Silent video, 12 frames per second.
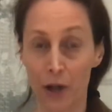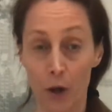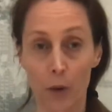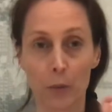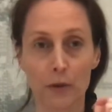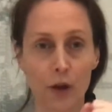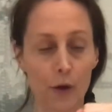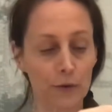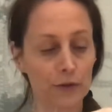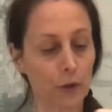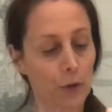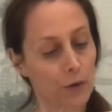will
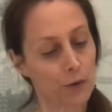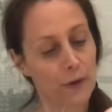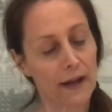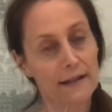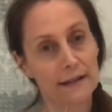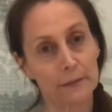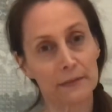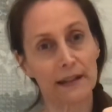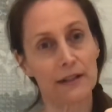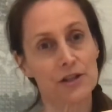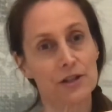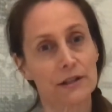also create some
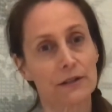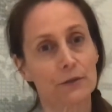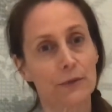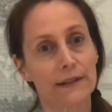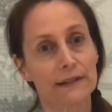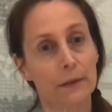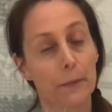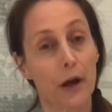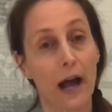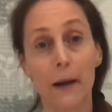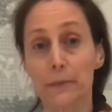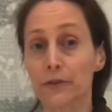tension in the wrist that
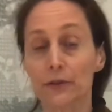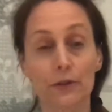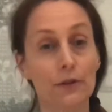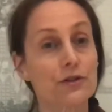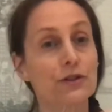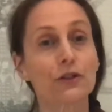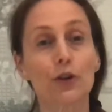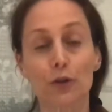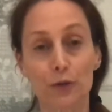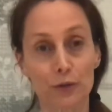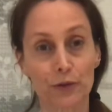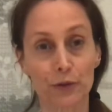perhaps you're just not
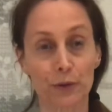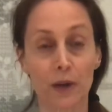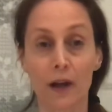used to.